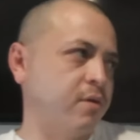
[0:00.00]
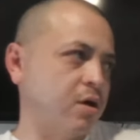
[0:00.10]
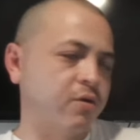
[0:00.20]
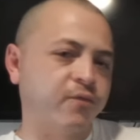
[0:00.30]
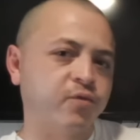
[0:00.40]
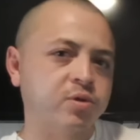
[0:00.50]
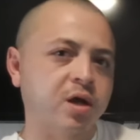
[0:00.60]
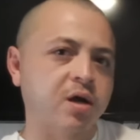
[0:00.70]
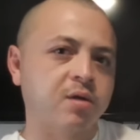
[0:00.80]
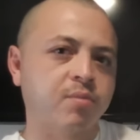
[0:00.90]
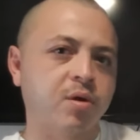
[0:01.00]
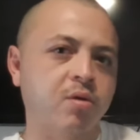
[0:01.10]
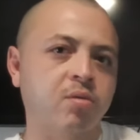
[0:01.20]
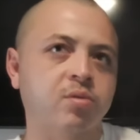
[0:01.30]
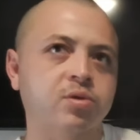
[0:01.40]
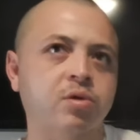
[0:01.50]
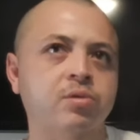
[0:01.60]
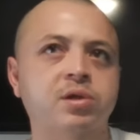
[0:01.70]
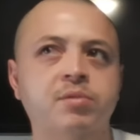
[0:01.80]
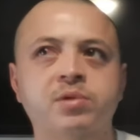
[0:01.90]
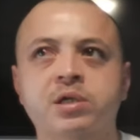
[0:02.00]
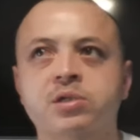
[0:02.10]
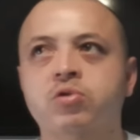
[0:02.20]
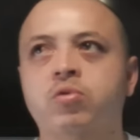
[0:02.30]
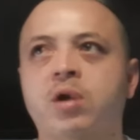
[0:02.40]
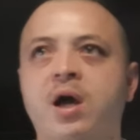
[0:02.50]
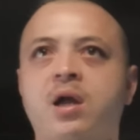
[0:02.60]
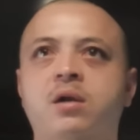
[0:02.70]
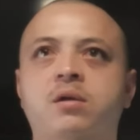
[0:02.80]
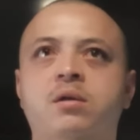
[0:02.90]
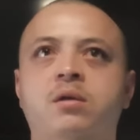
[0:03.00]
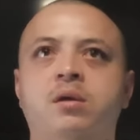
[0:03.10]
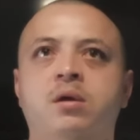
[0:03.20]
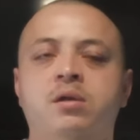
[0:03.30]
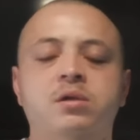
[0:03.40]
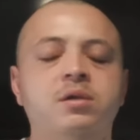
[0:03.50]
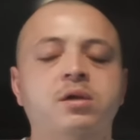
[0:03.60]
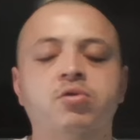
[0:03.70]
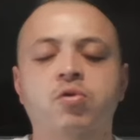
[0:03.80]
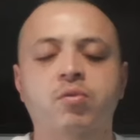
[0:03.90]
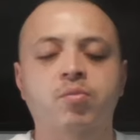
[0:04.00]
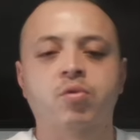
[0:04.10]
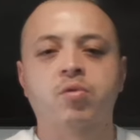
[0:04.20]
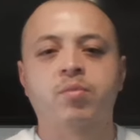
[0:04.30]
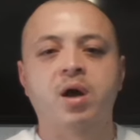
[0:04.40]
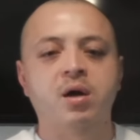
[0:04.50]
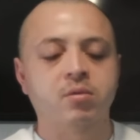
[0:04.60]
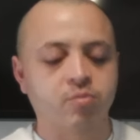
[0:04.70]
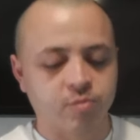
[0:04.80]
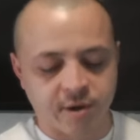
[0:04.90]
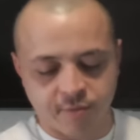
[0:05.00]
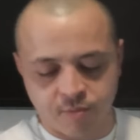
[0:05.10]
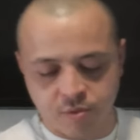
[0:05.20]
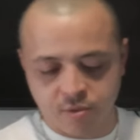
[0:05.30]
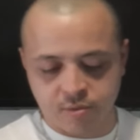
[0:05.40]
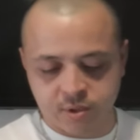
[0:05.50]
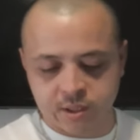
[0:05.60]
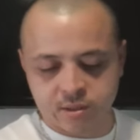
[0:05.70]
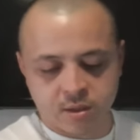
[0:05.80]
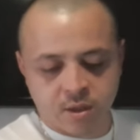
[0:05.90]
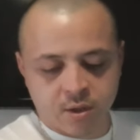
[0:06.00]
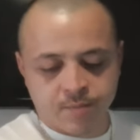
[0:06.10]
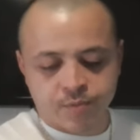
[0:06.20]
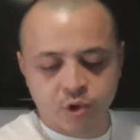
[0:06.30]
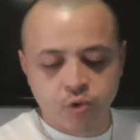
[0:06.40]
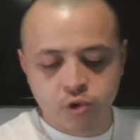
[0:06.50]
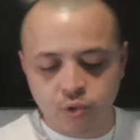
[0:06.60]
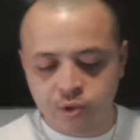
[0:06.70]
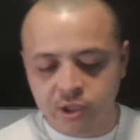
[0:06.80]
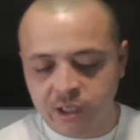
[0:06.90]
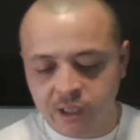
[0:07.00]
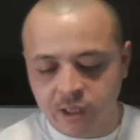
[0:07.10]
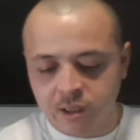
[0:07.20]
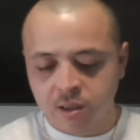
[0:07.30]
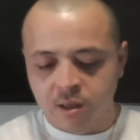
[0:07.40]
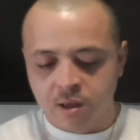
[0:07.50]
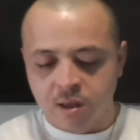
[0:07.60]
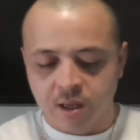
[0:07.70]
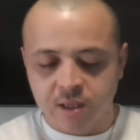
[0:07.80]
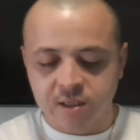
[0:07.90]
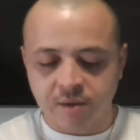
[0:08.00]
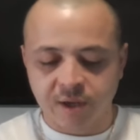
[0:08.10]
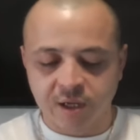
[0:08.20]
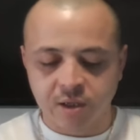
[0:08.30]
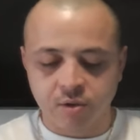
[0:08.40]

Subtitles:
other fools talking about certain subjects you don't like, just ignore them, bro. Block them, whatever, bro, because you tuning in is not making